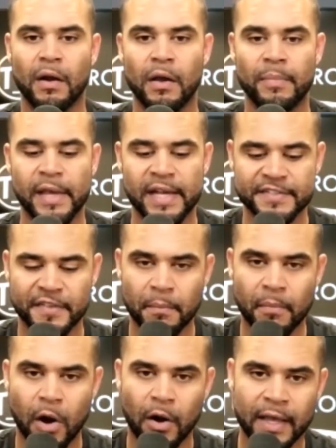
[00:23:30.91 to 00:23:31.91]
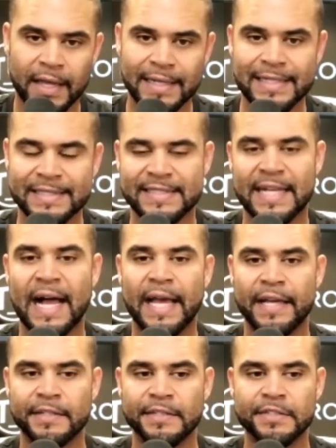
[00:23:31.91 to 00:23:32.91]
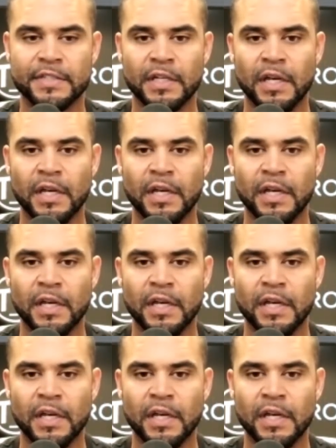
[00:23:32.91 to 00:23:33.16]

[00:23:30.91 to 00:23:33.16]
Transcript: because the market decides.